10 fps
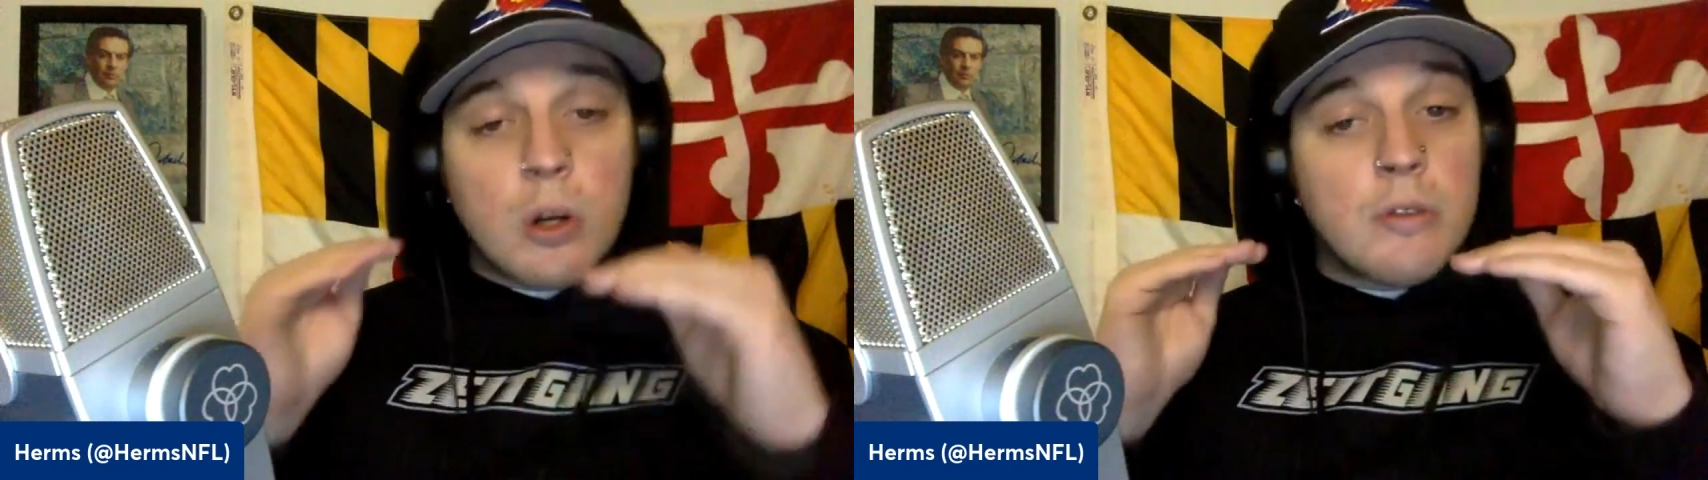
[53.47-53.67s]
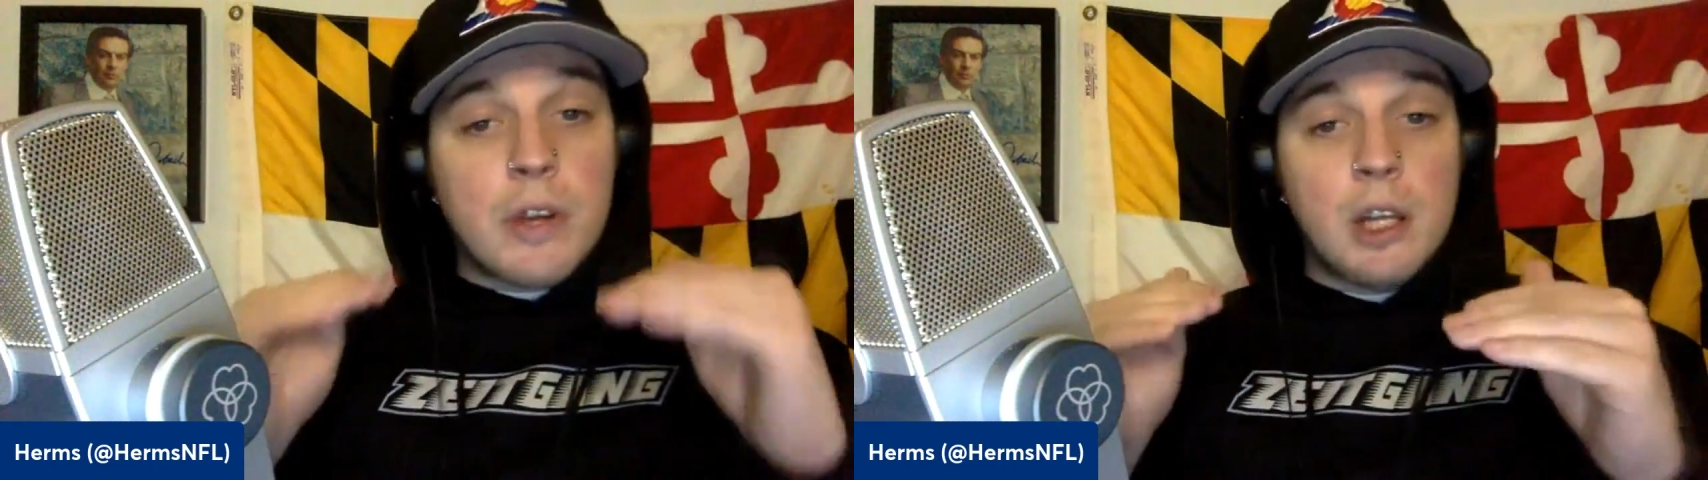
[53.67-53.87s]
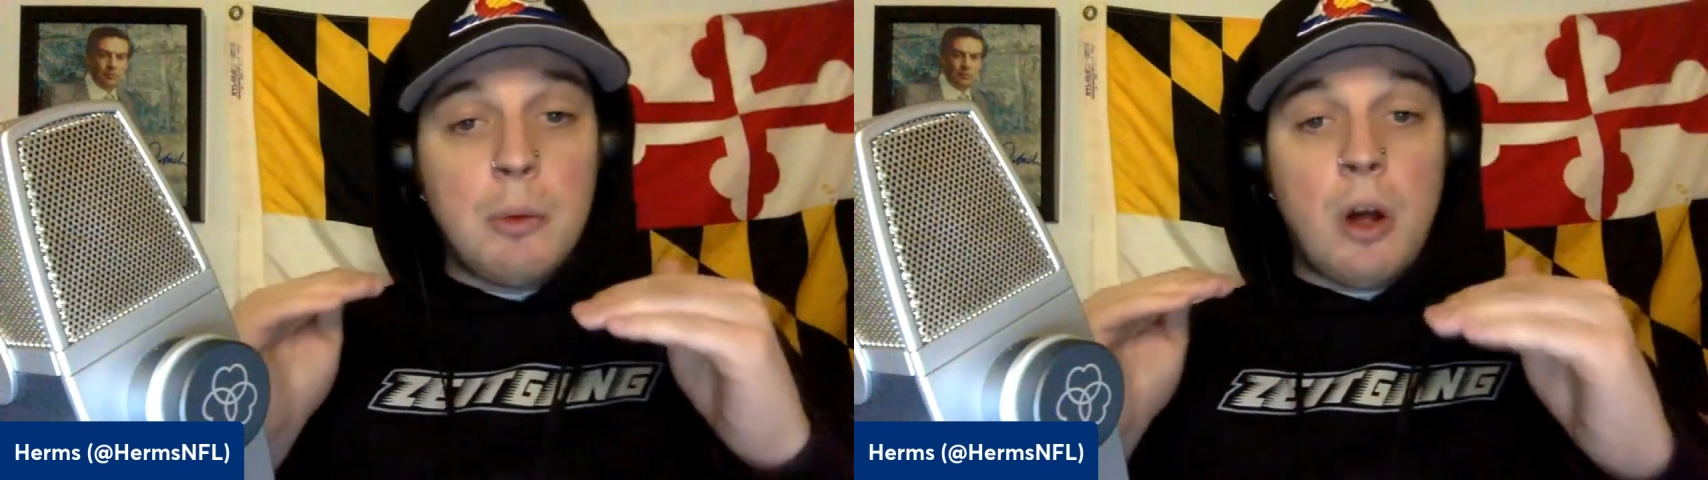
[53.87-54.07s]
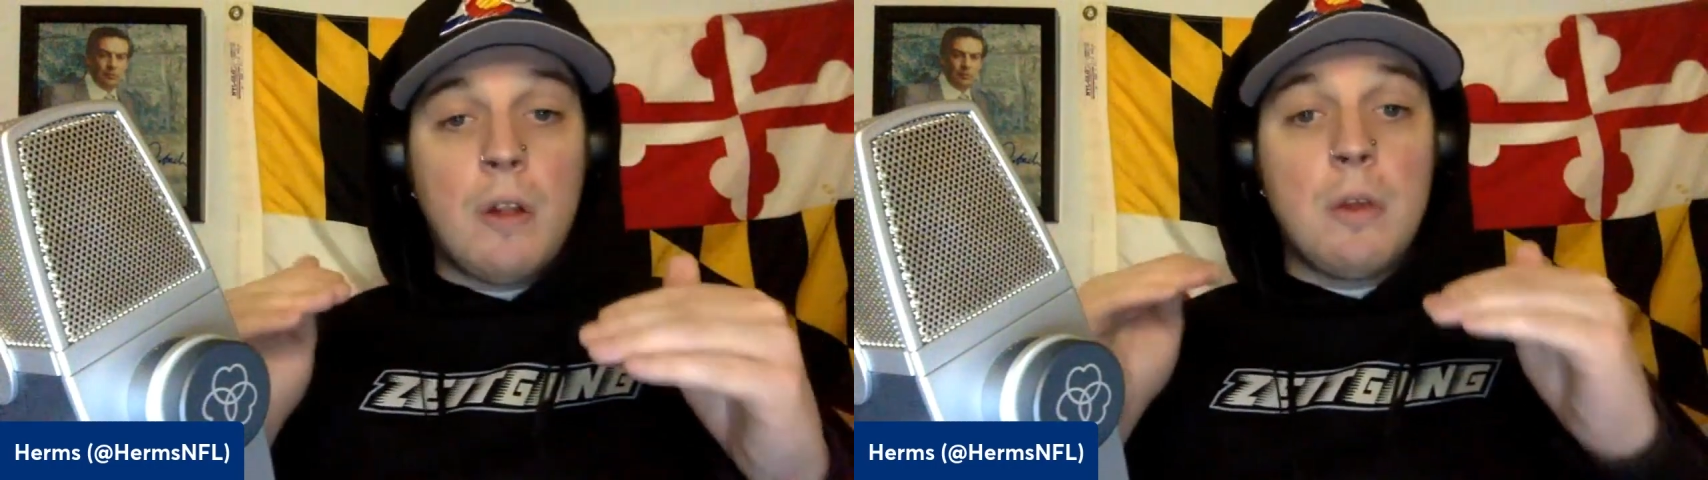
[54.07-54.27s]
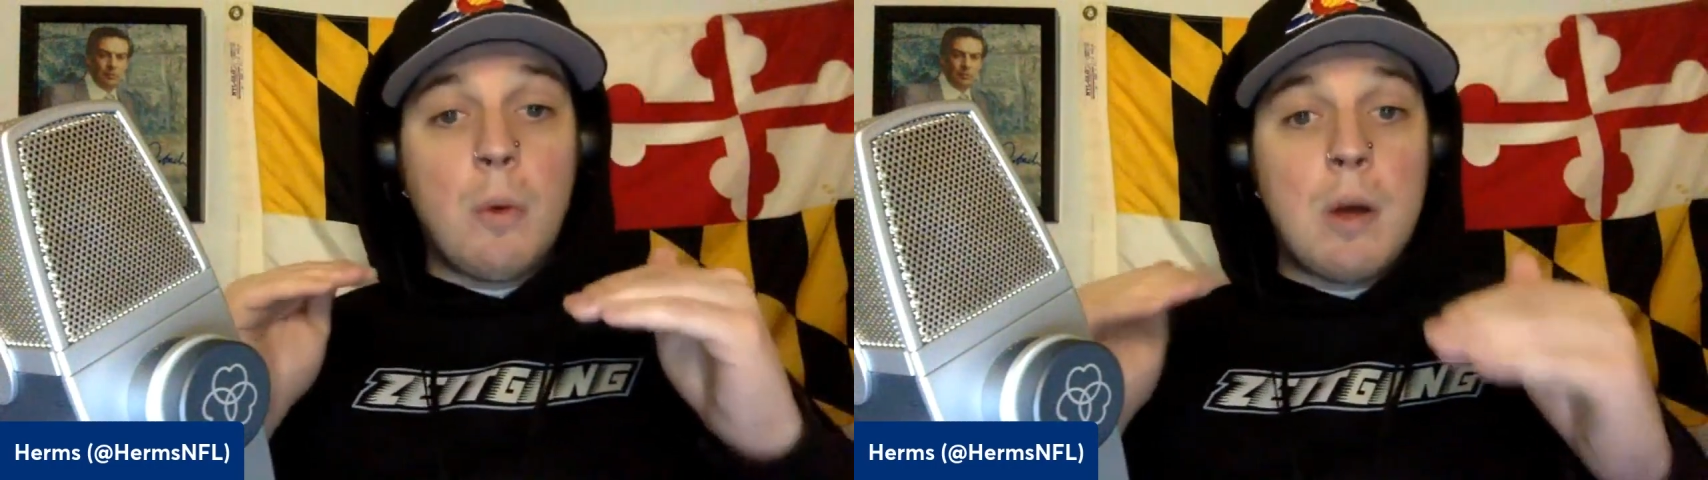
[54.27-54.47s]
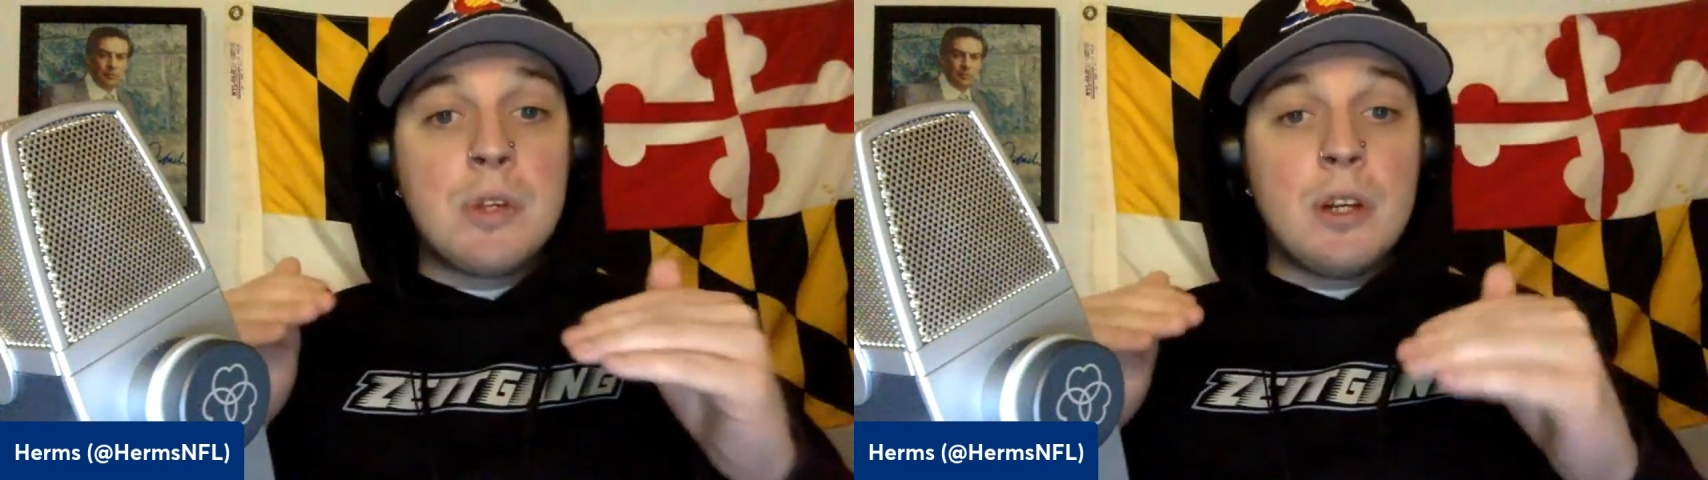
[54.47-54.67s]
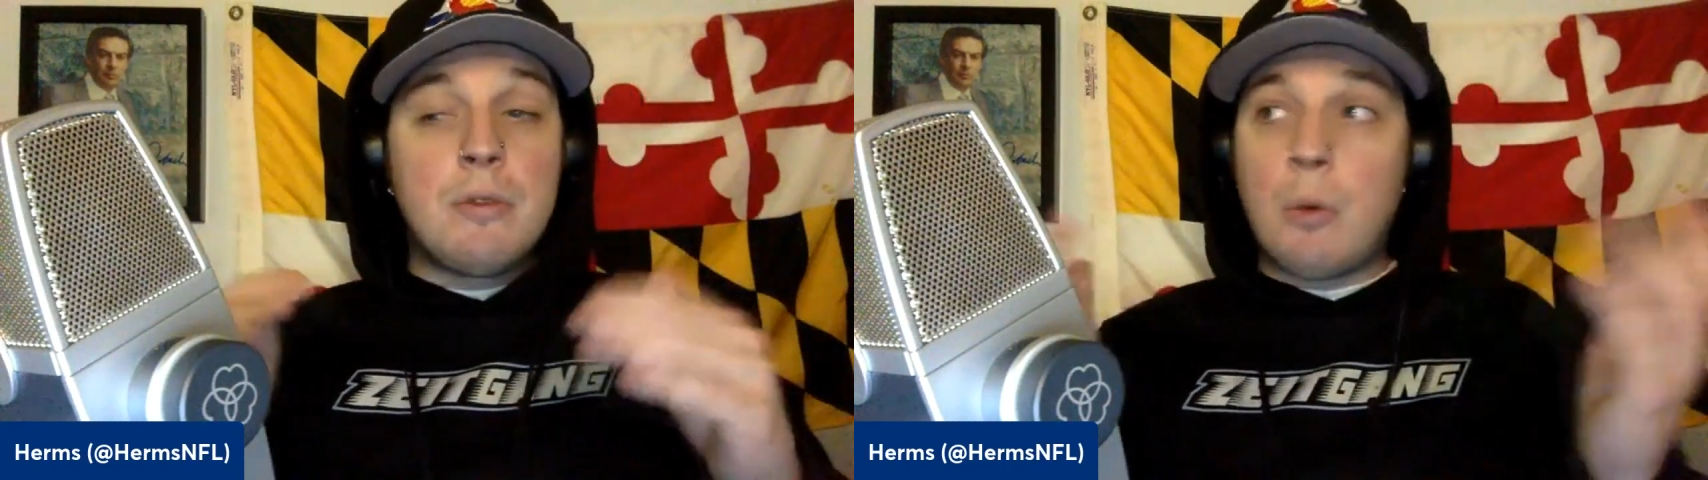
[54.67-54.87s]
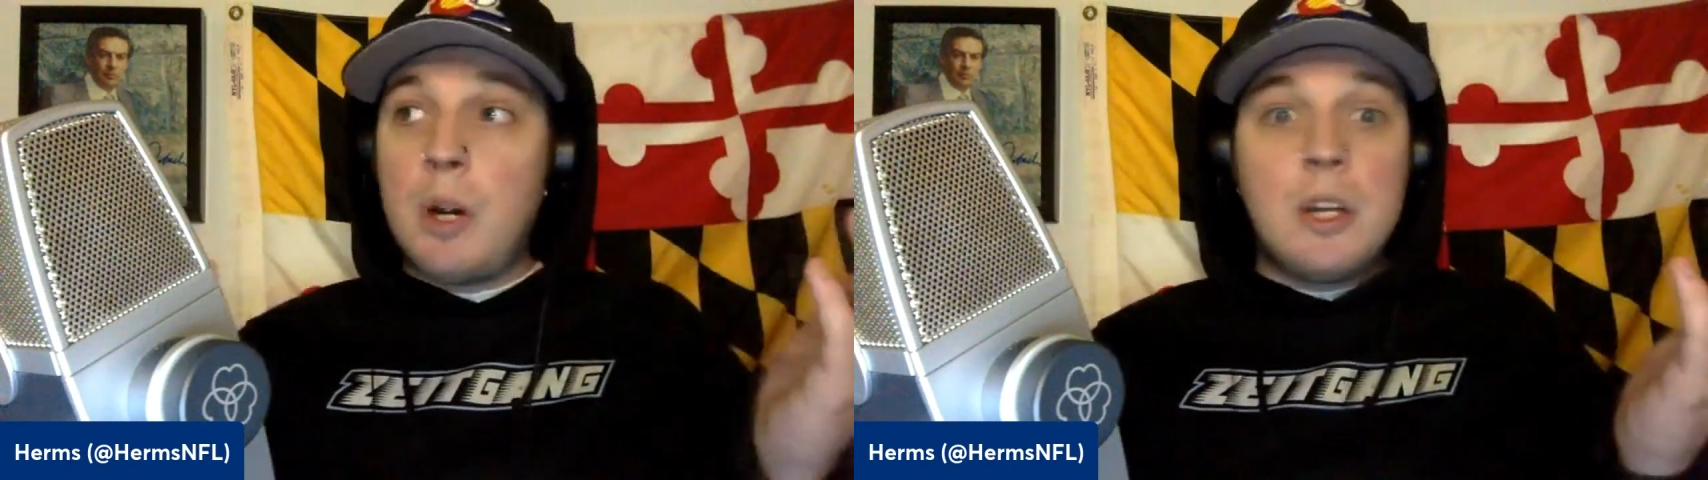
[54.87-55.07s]
are available on the website
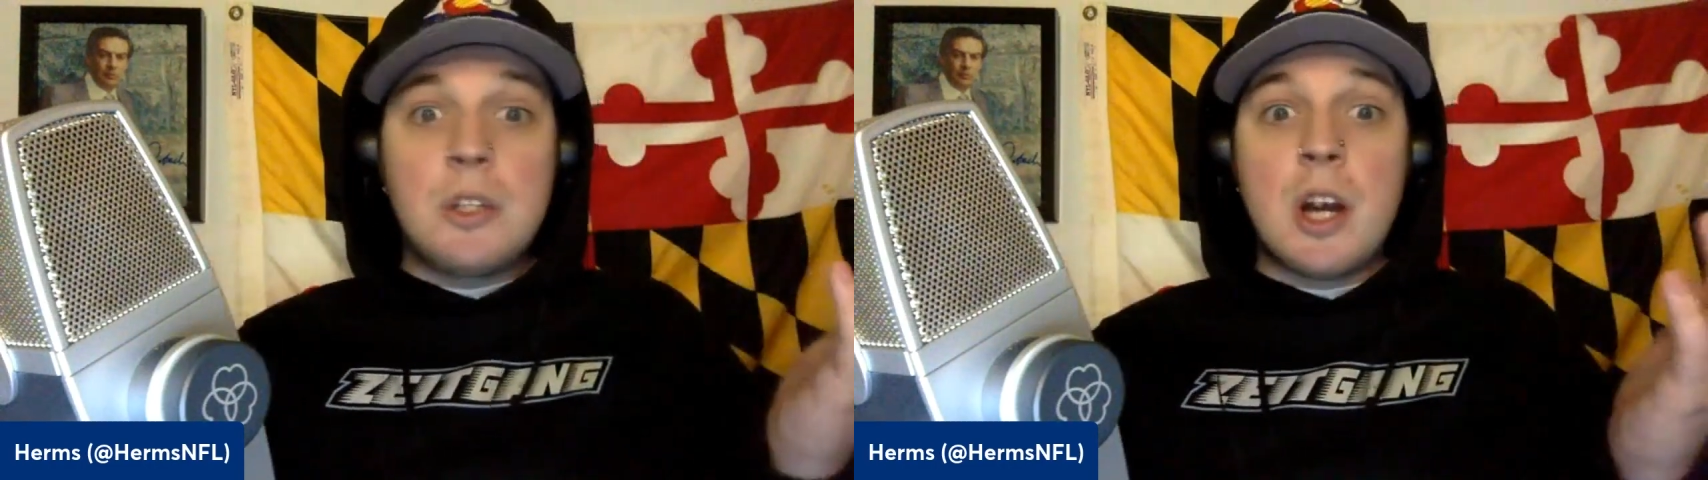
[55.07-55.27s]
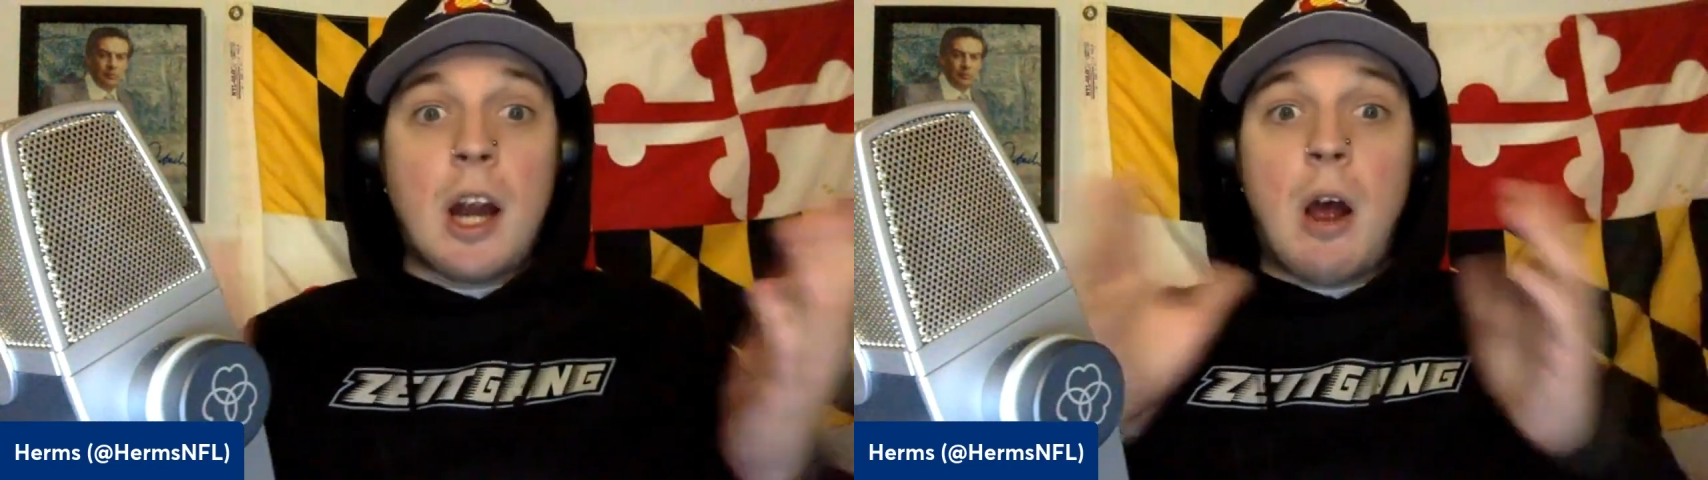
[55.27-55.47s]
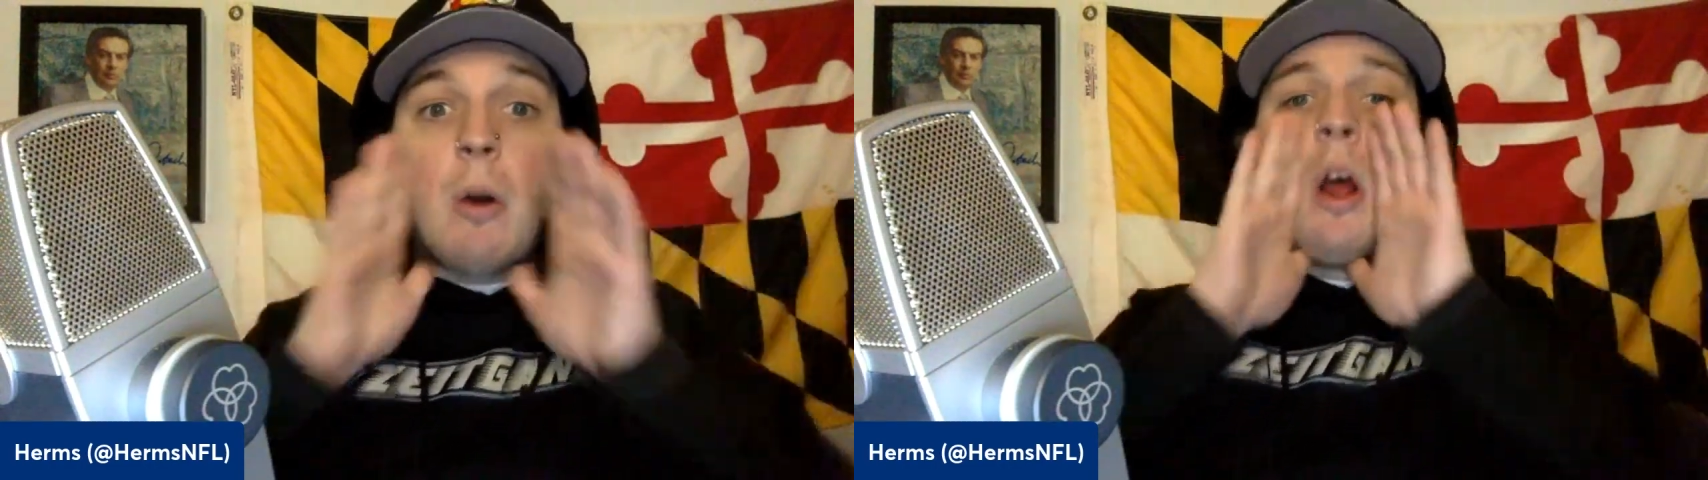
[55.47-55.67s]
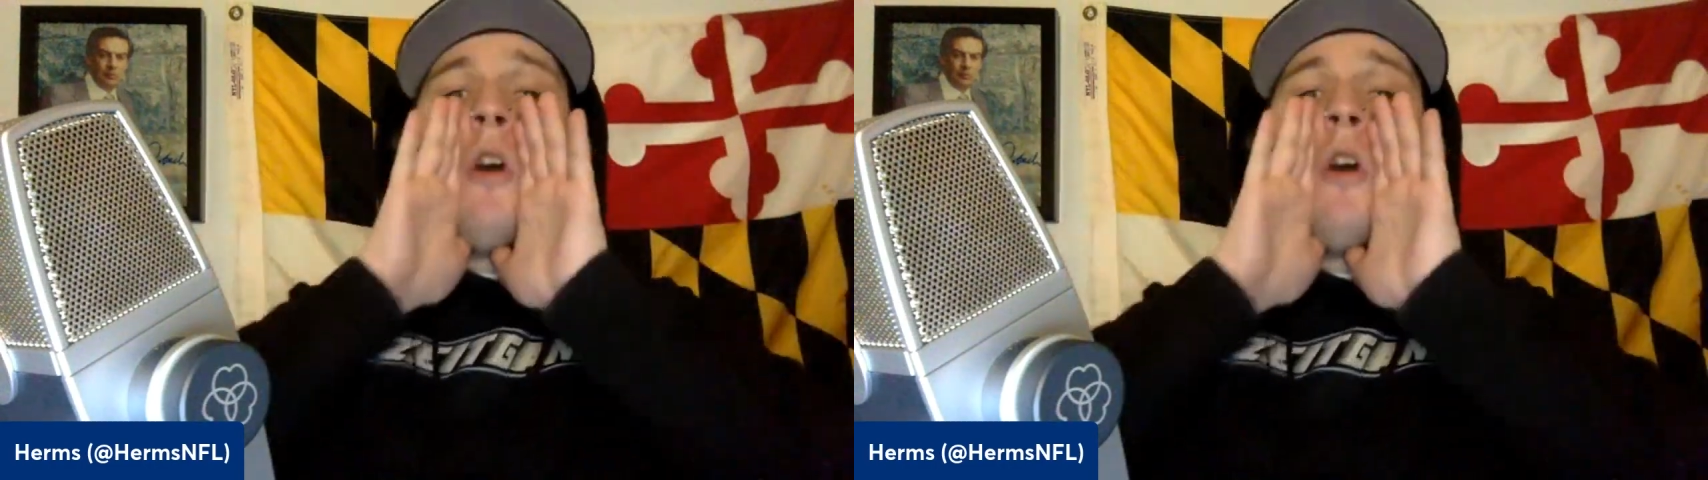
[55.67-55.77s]
for you to check out